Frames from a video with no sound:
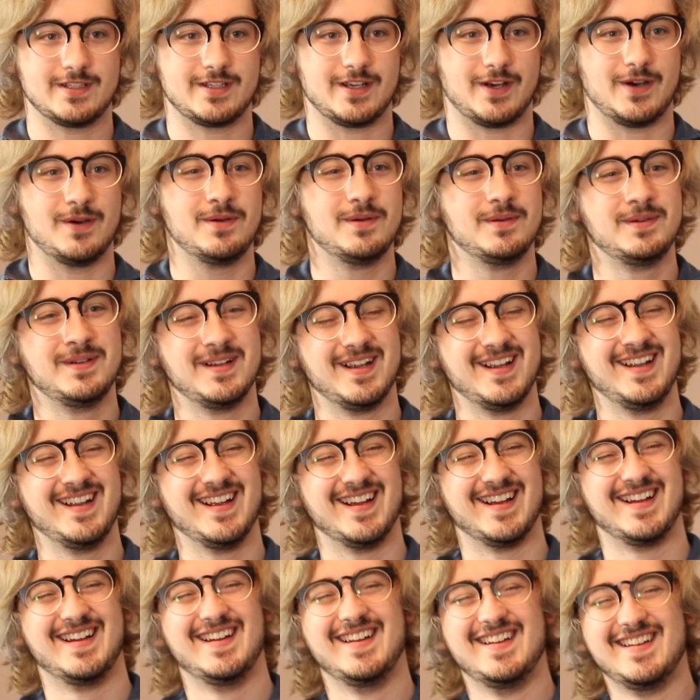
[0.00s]
So,
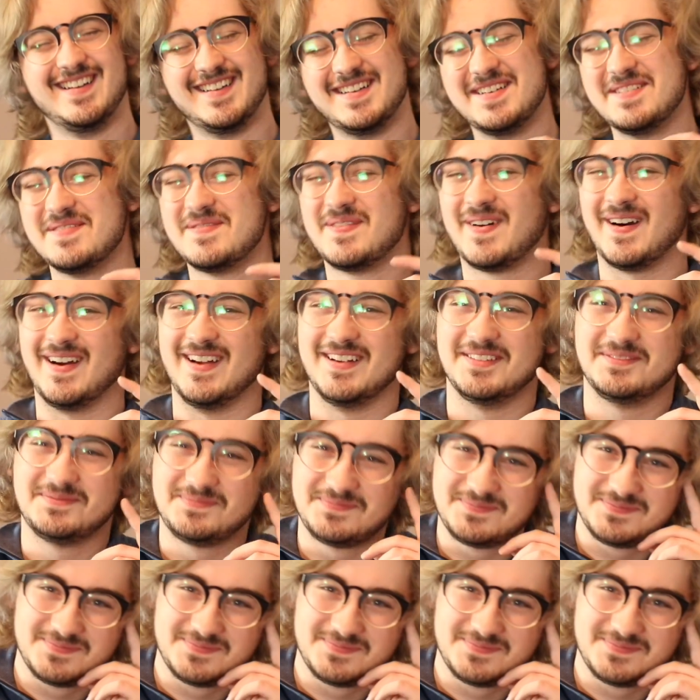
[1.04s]
yeah. But